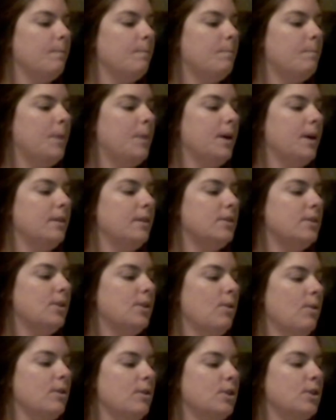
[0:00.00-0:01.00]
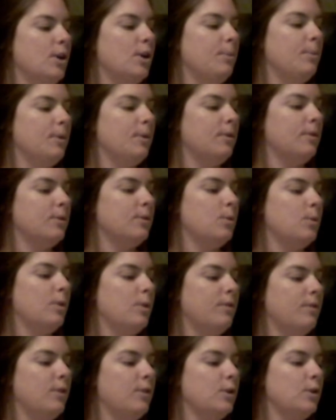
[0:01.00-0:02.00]
but so October
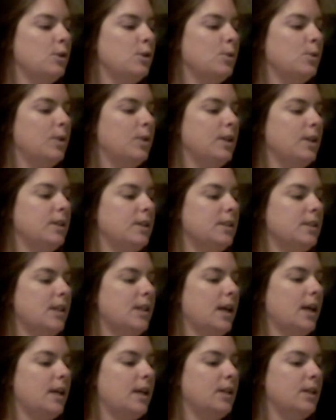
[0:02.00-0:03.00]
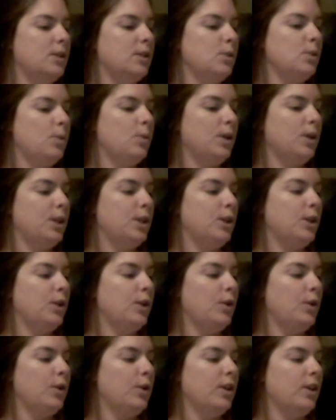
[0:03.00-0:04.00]
21st, 22nd, and
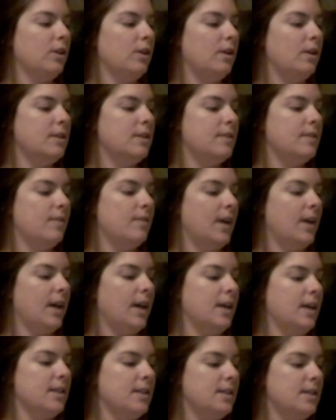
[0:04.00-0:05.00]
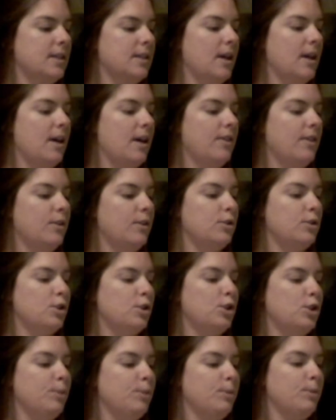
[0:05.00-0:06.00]
23rd in Las Vegas, there's a
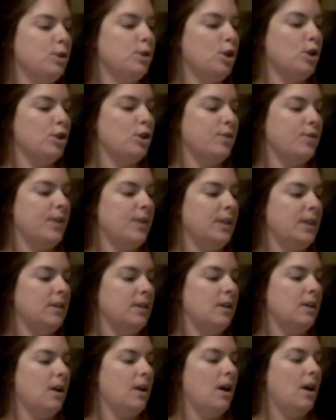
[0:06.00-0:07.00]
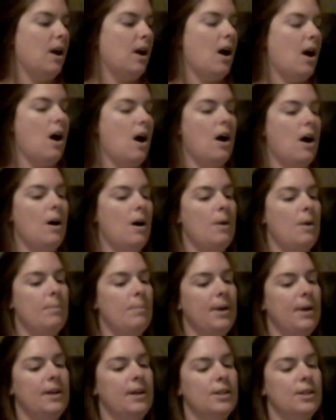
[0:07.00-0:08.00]
supercharge event.
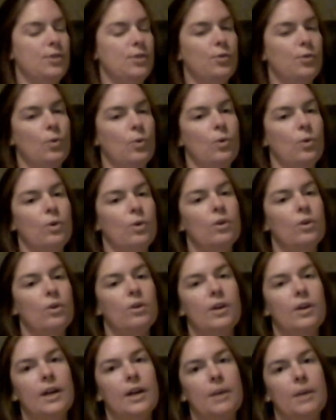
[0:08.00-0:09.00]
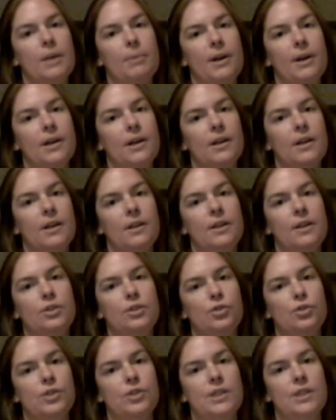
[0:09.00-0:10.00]
And it's for anybody
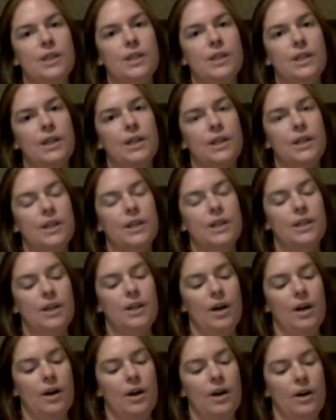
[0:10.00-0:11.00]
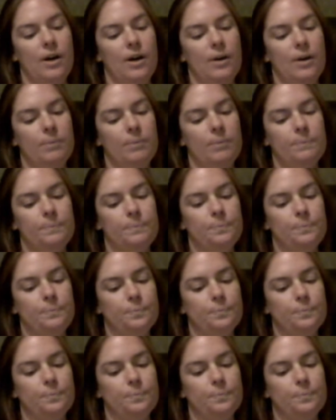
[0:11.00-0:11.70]
interested in